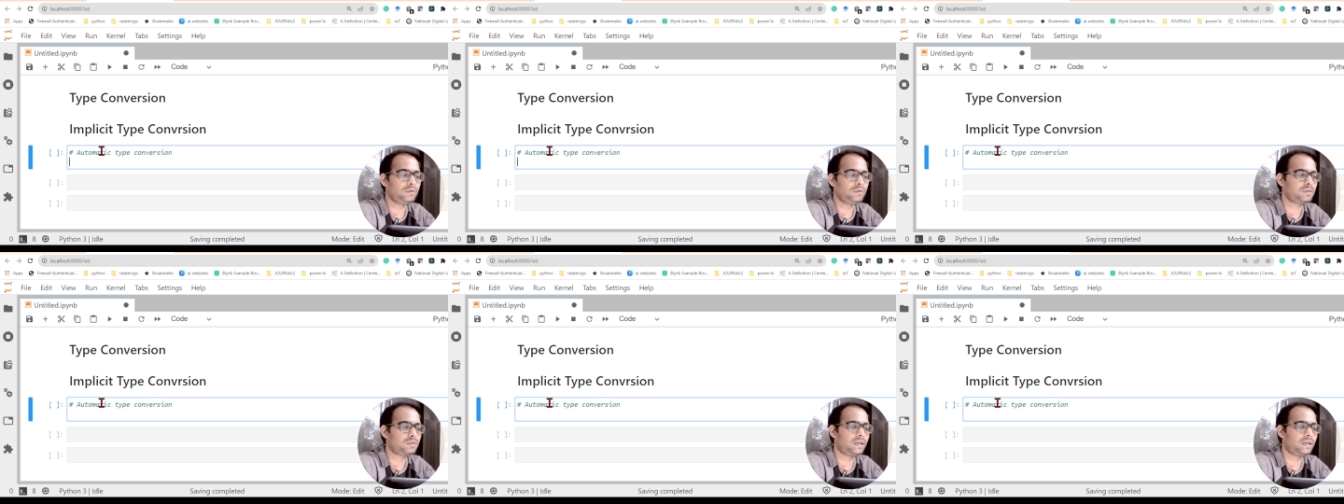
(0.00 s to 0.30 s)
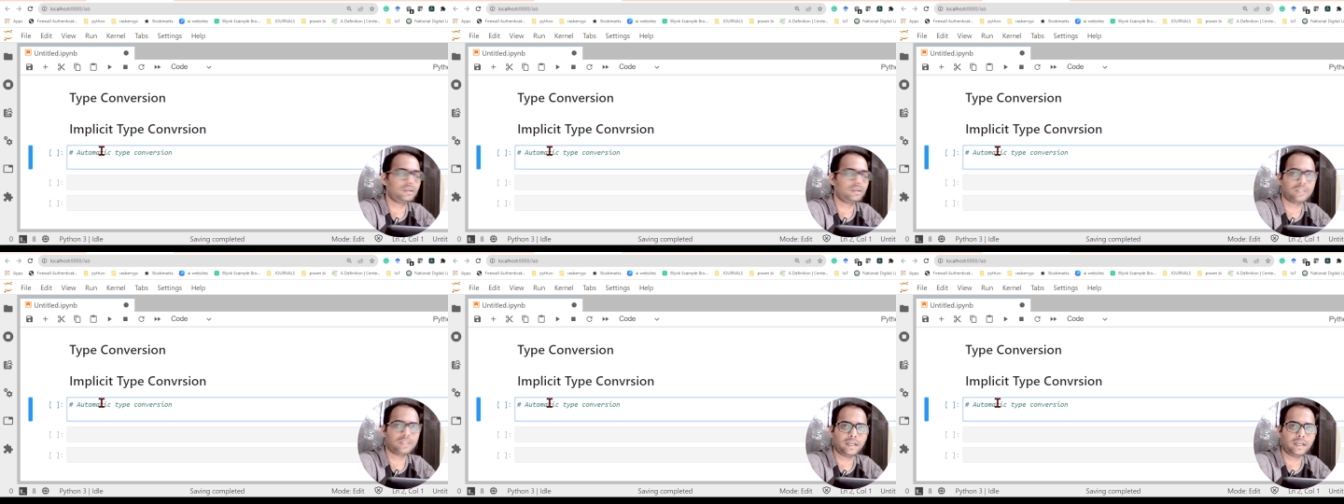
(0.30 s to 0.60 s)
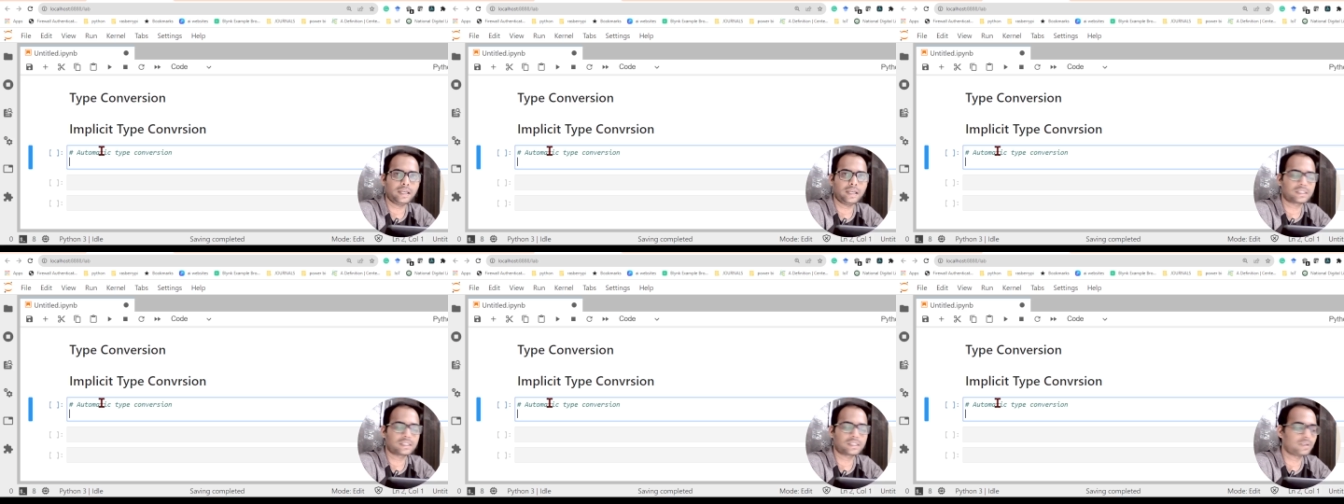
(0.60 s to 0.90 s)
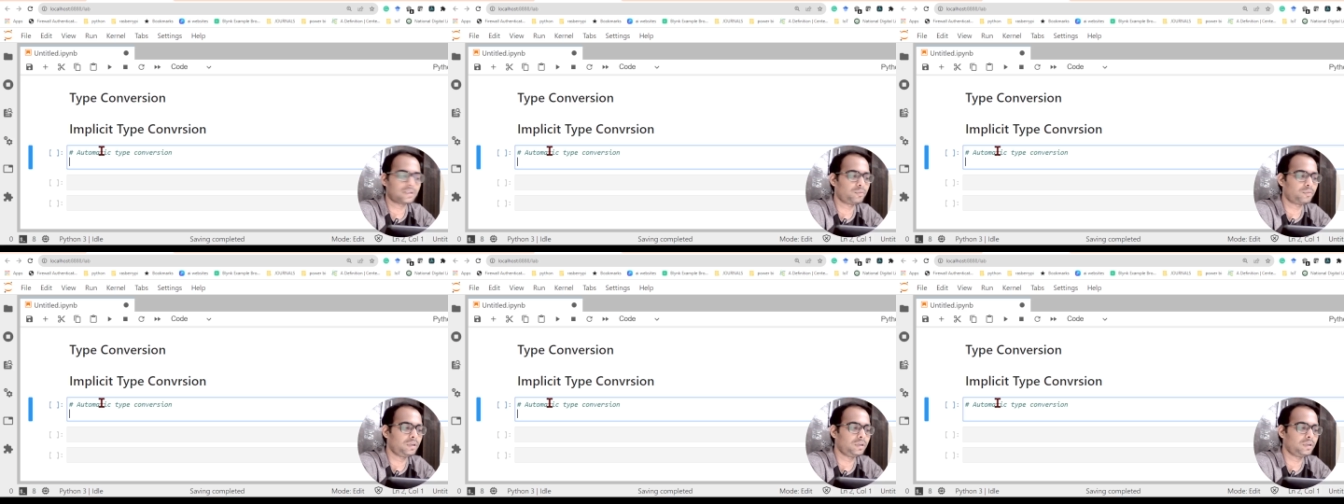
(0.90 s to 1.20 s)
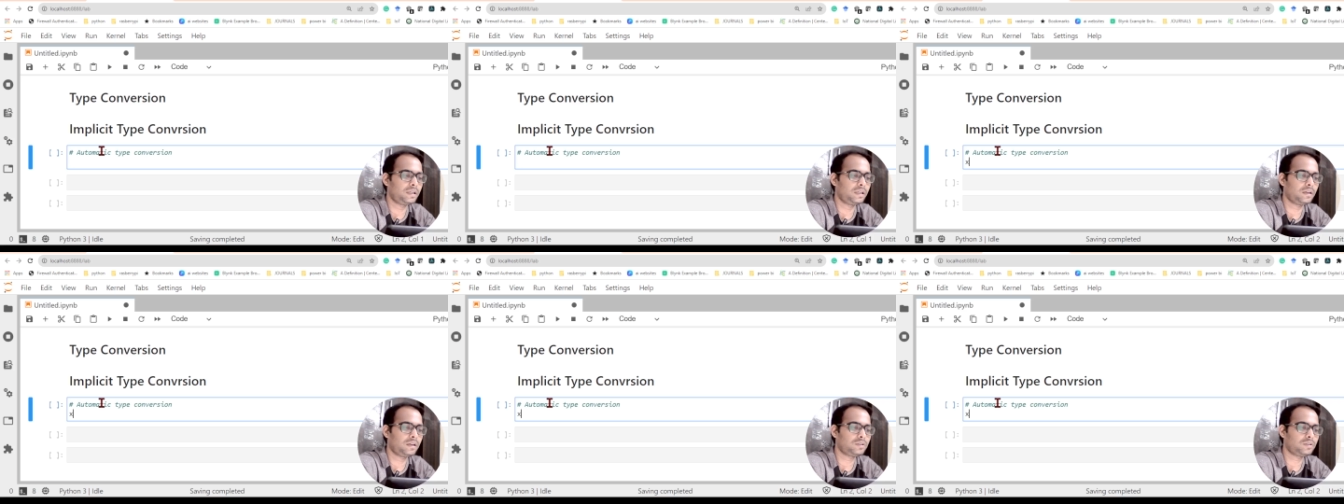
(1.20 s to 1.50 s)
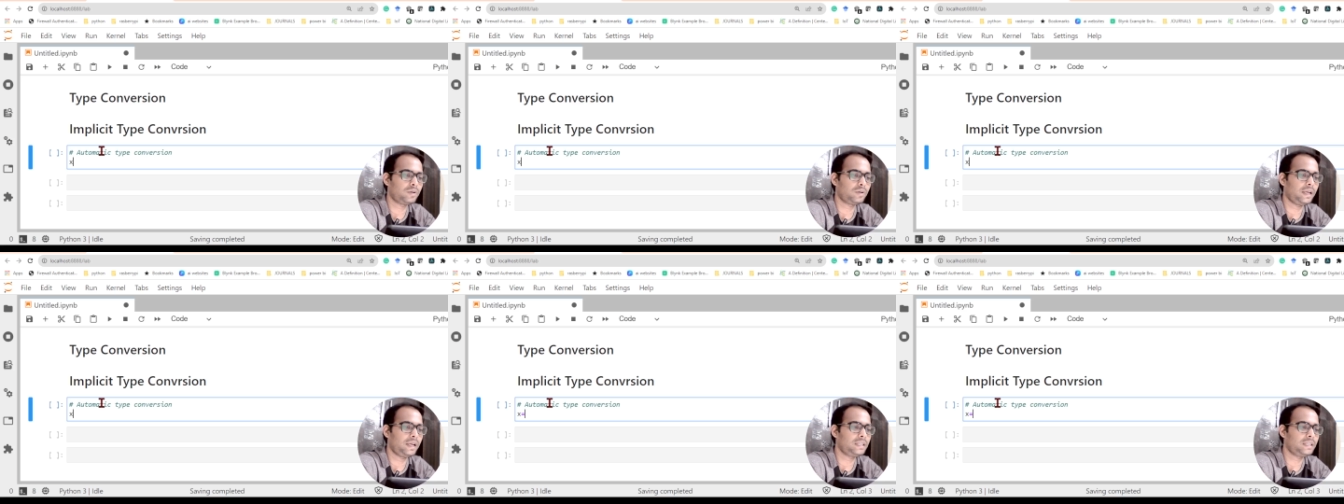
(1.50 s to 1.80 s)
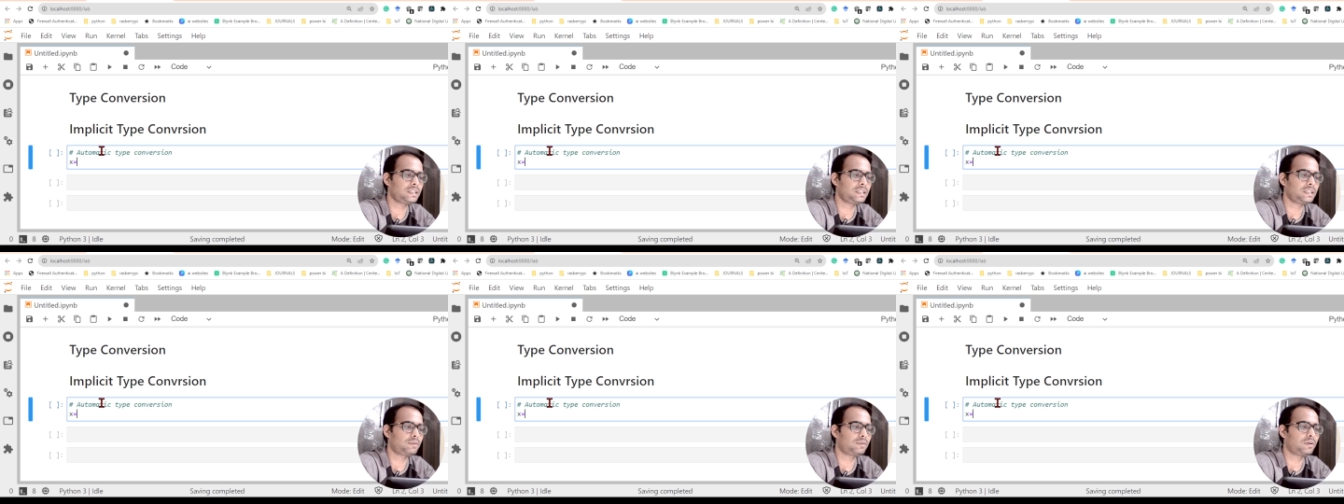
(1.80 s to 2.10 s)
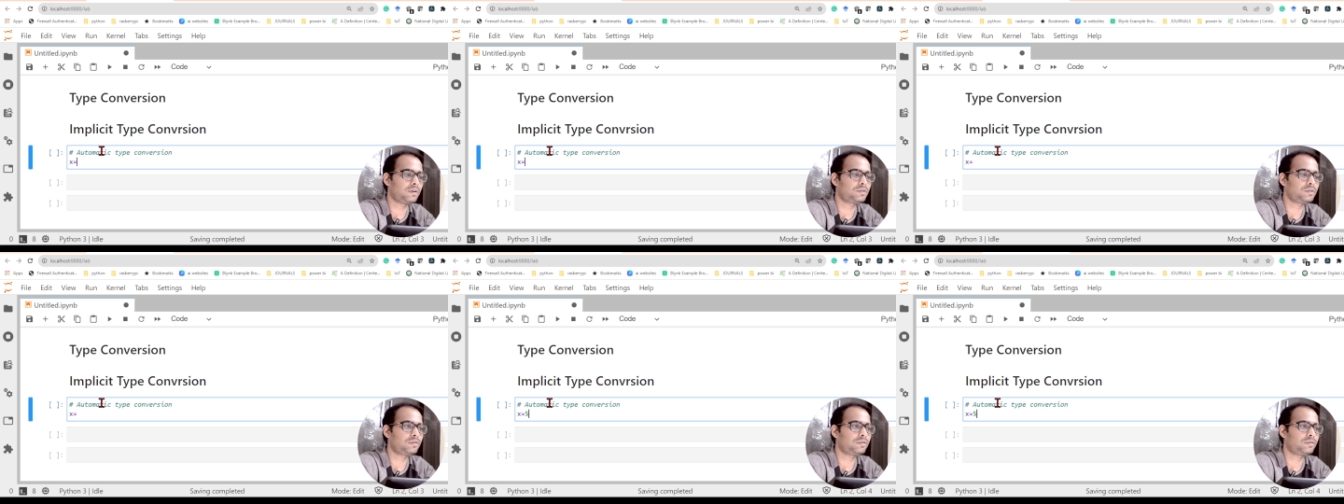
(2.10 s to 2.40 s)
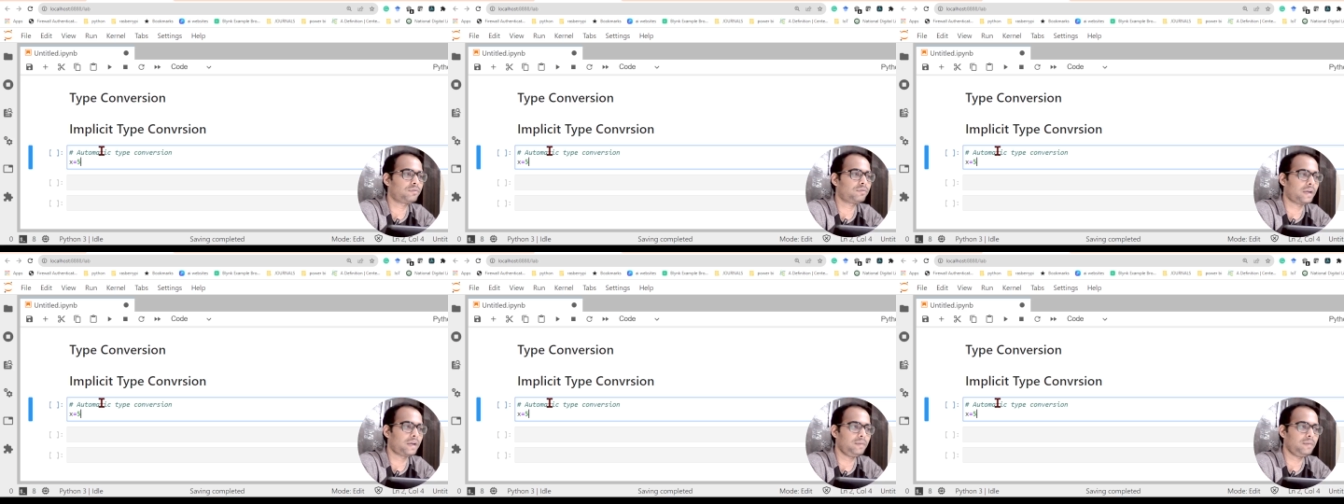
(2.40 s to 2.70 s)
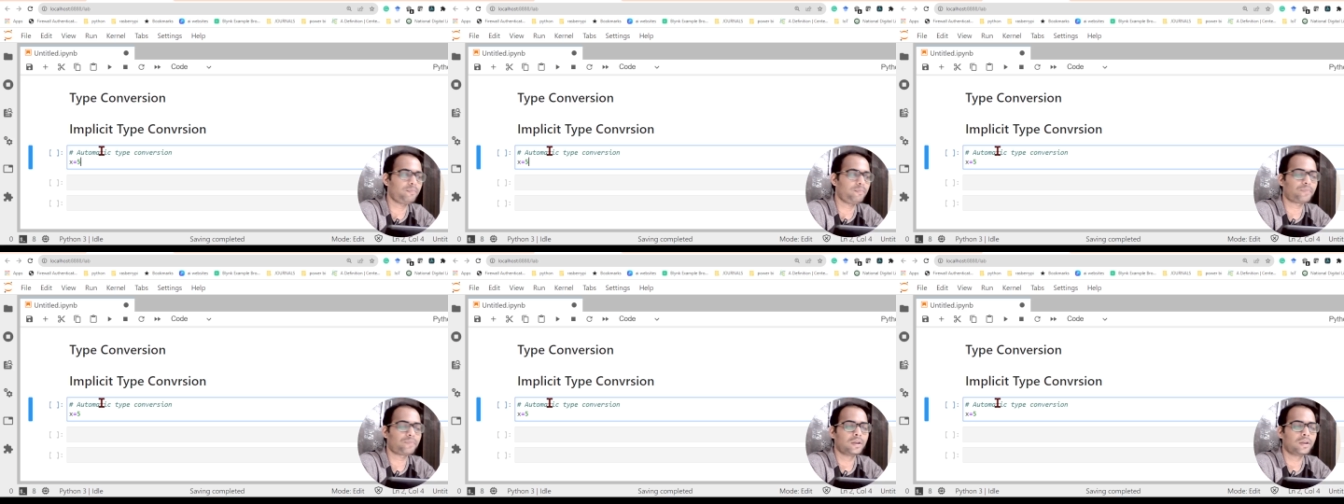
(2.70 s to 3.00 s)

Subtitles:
So let us take an example here. So x equals to 5.